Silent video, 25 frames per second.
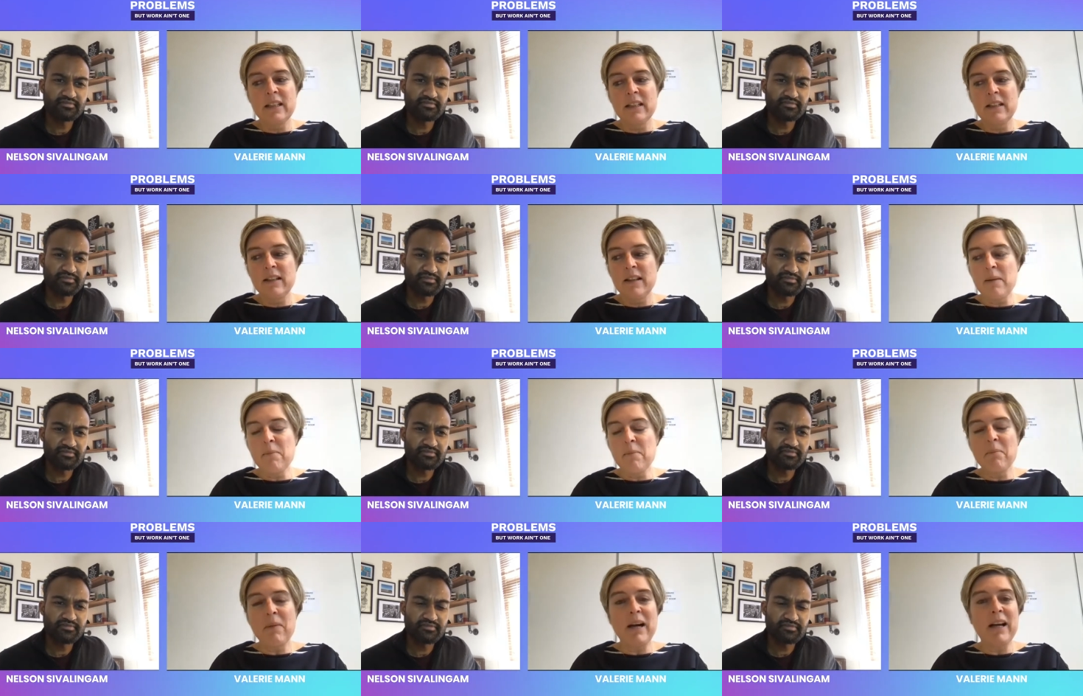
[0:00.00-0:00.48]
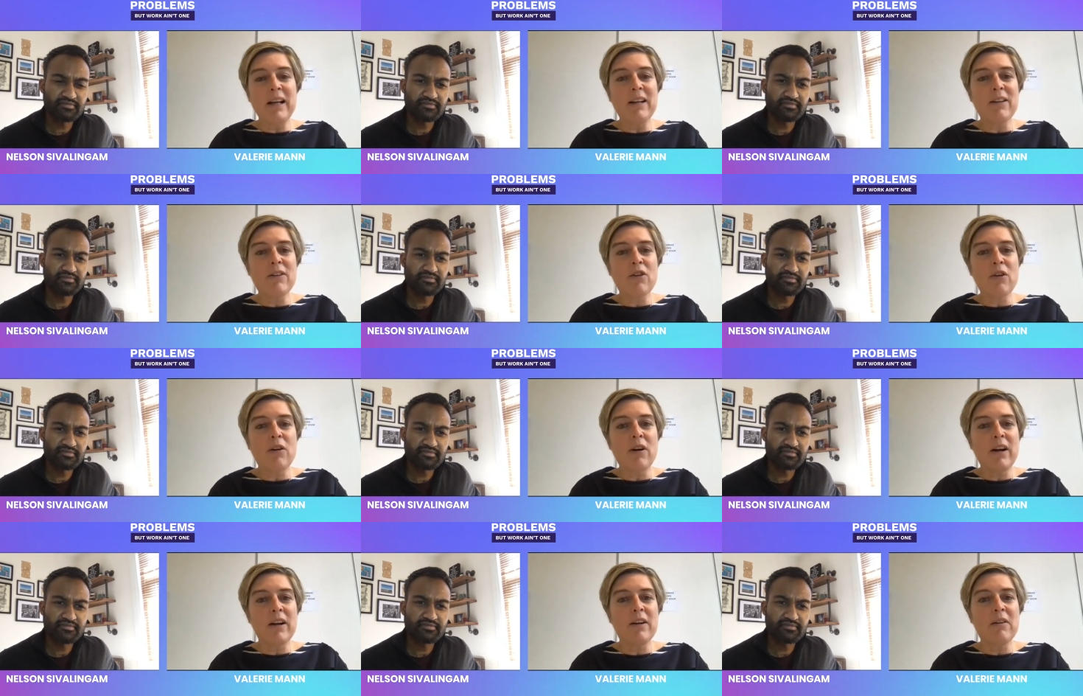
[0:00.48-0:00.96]
Speaker 1: they might
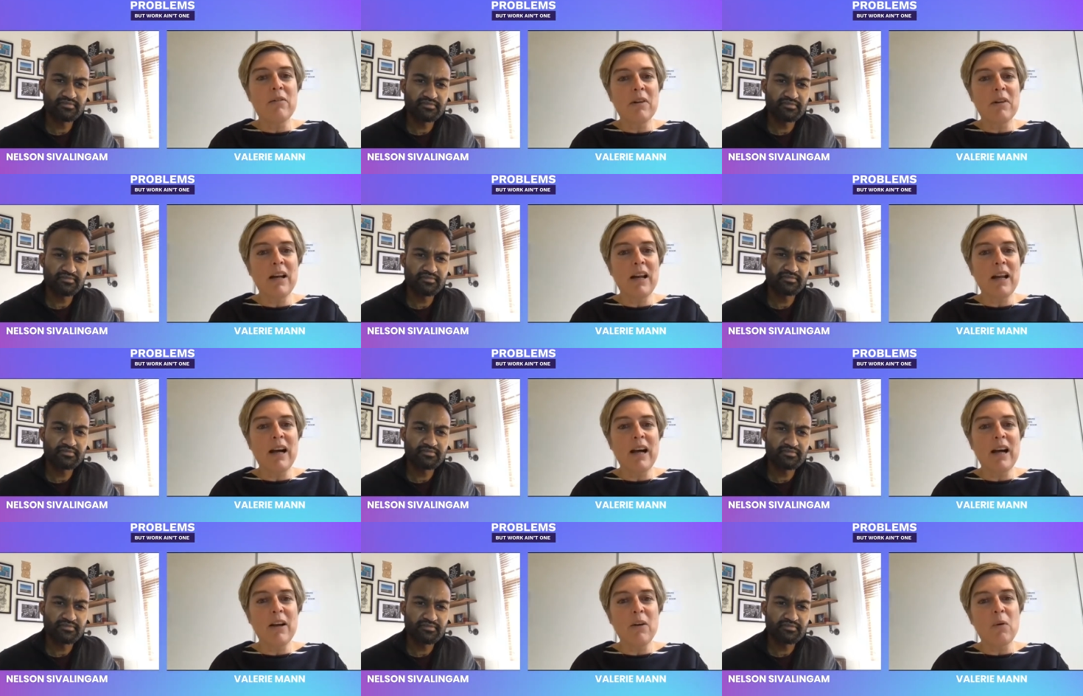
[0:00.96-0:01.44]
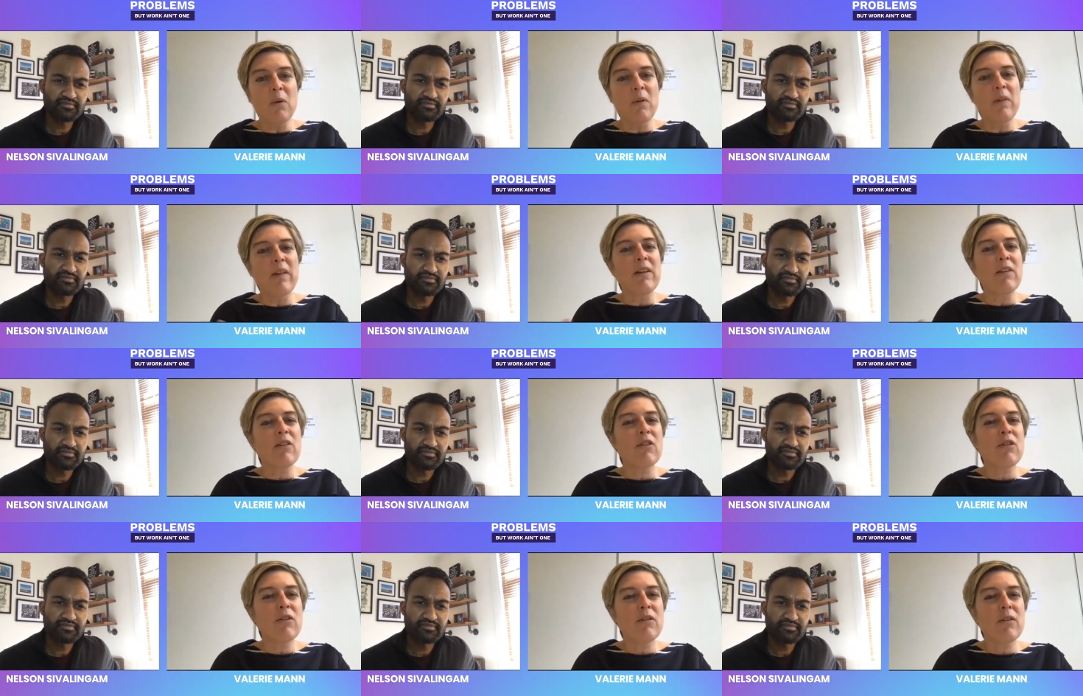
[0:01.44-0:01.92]
try and rely or
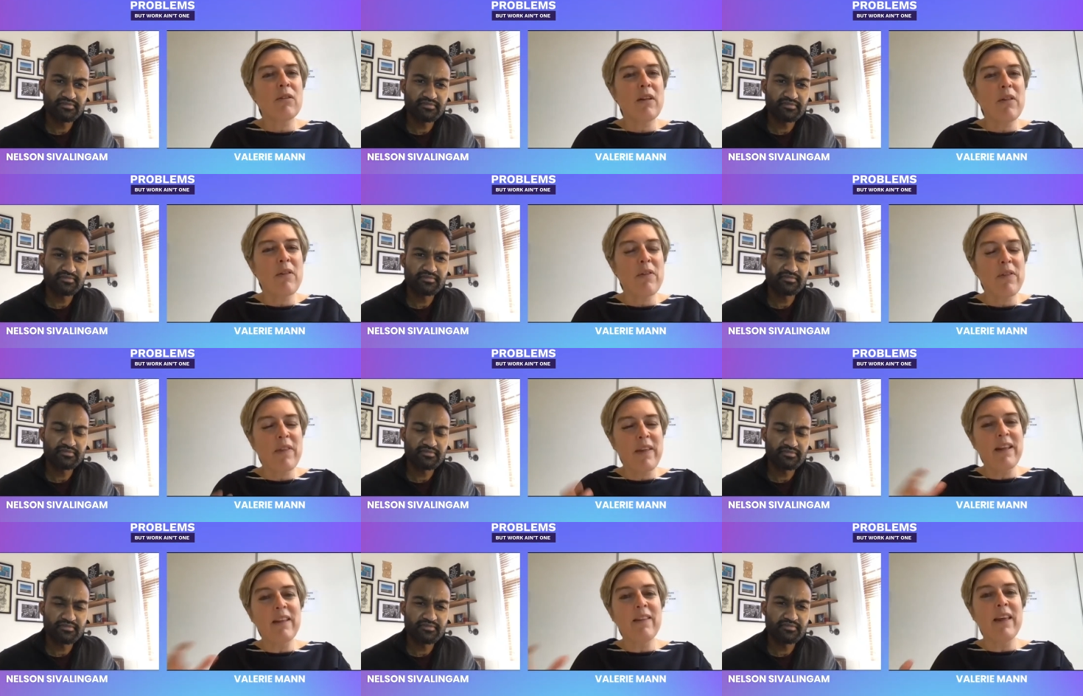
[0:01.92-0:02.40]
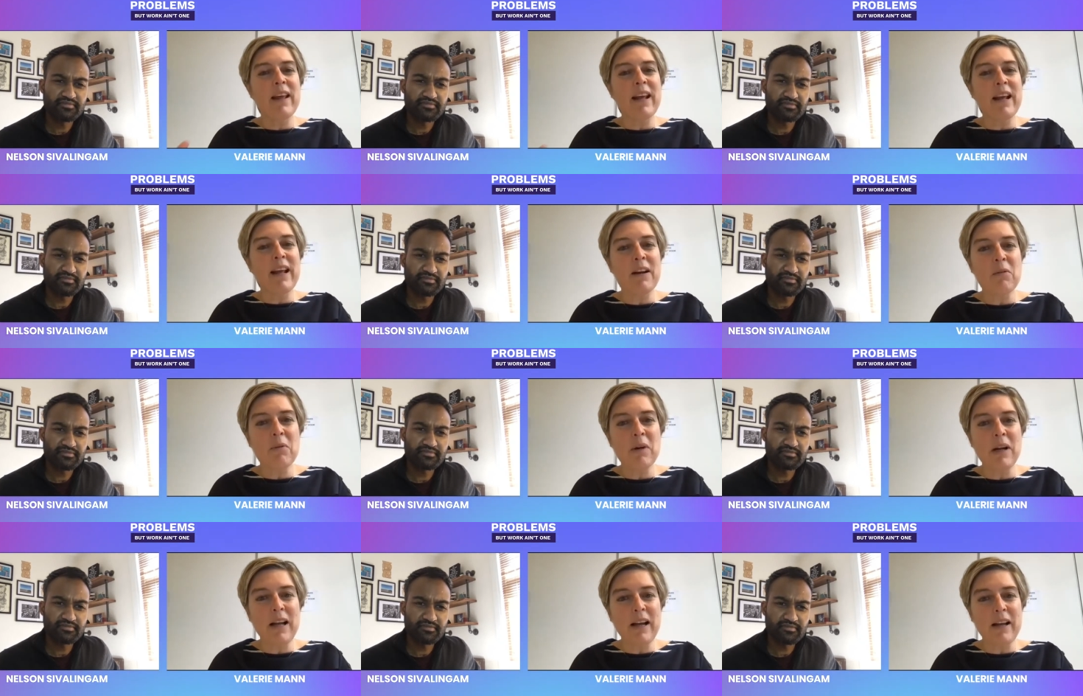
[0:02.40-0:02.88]
they, they think they
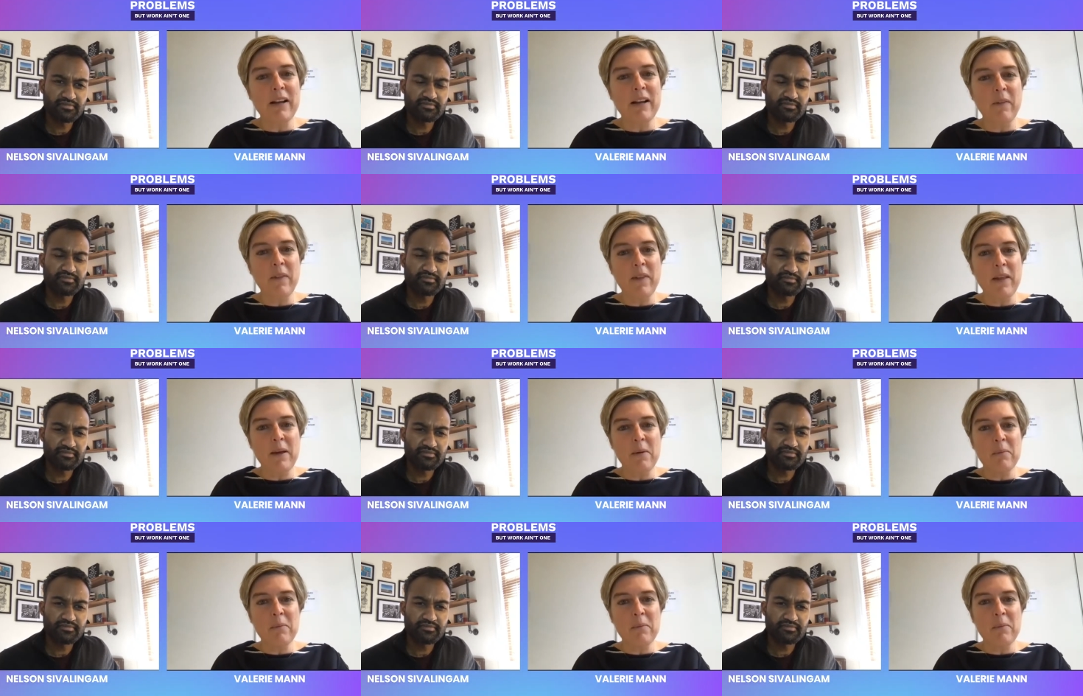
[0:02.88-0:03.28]
can rely on their